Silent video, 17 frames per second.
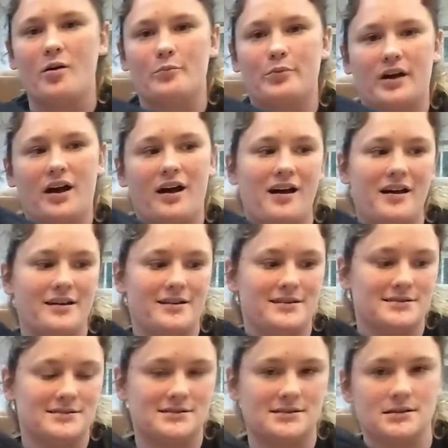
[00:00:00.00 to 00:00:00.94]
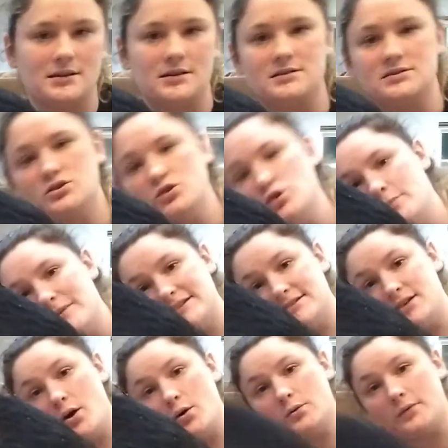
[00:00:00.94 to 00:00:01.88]
because, to be
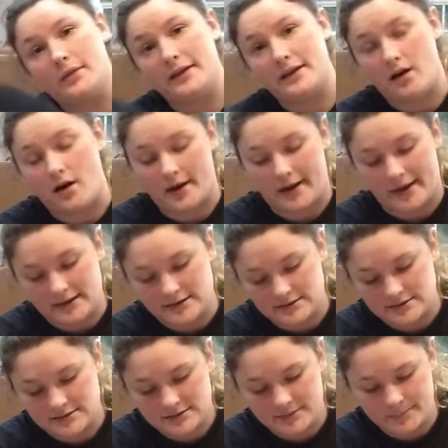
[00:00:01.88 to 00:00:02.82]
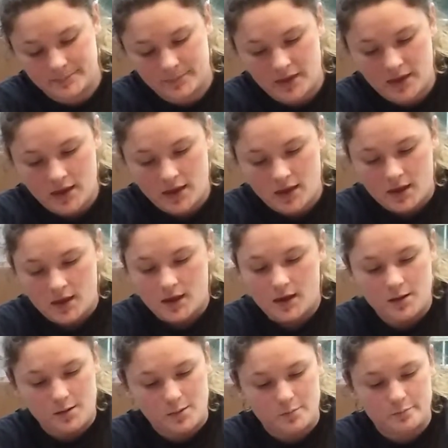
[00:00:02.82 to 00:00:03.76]
totally honest,
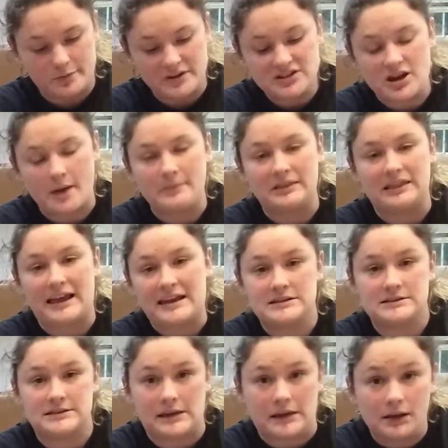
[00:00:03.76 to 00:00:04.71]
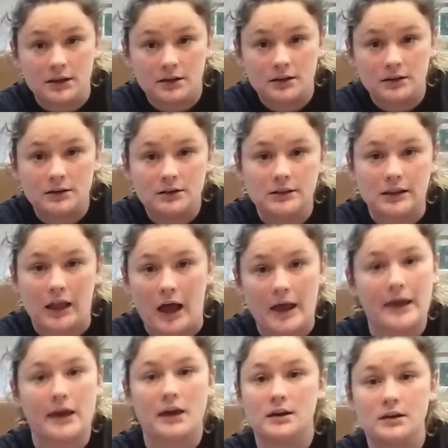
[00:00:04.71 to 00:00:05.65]
bitch, I'm lazy.
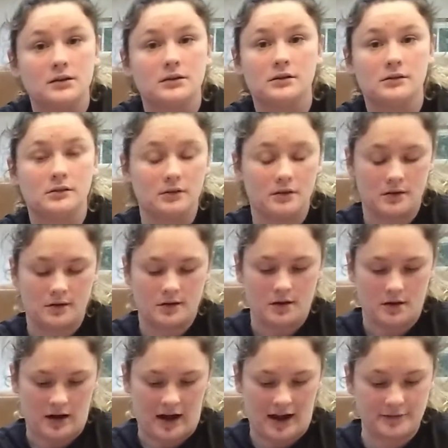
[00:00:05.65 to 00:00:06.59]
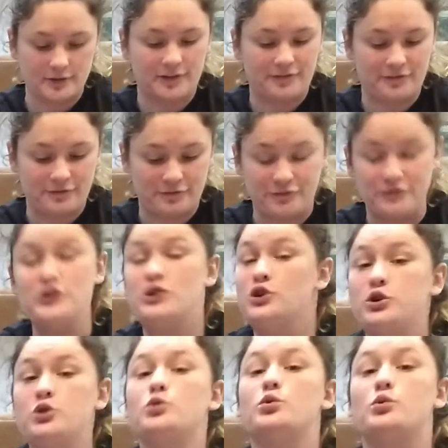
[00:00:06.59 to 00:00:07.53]
Like, I
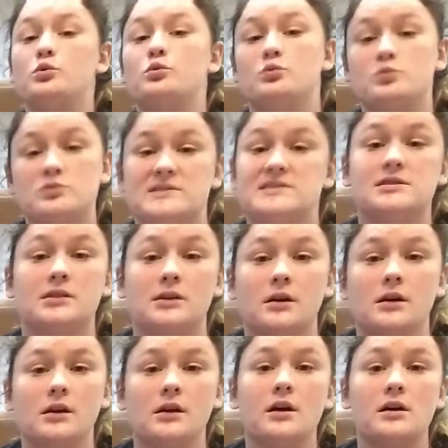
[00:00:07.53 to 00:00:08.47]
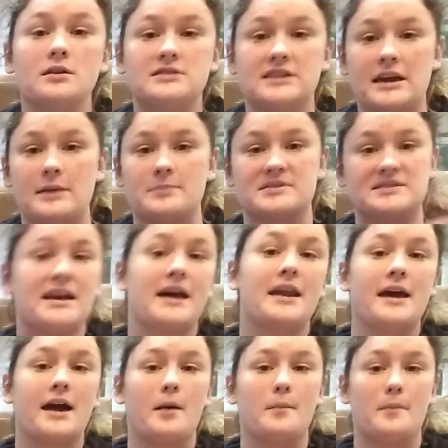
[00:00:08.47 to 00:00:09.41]
refuse to keep
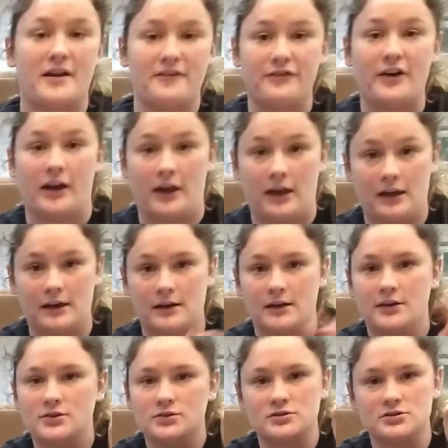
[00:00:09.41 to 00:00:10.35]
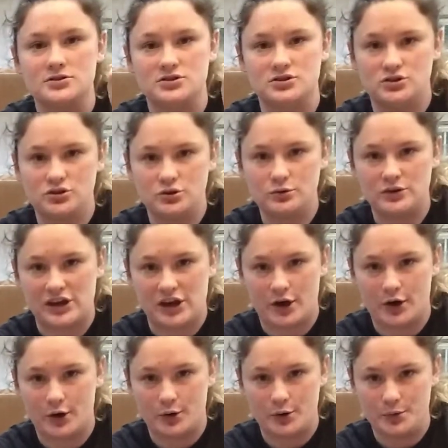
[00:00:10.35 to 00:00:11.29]
setting up my fucking
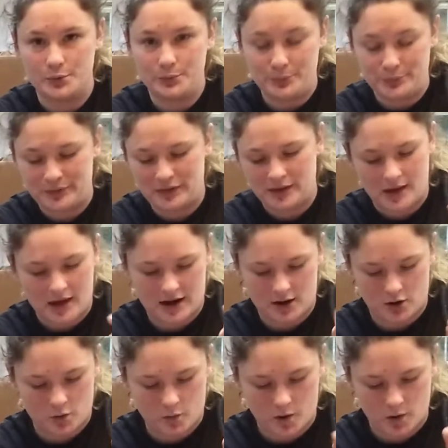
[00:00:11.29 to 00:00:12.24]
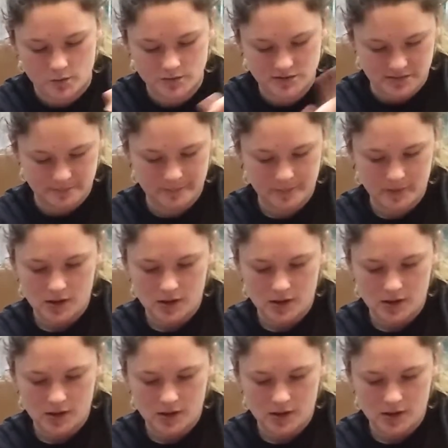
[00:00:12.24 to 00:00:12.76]
studio, air quotes.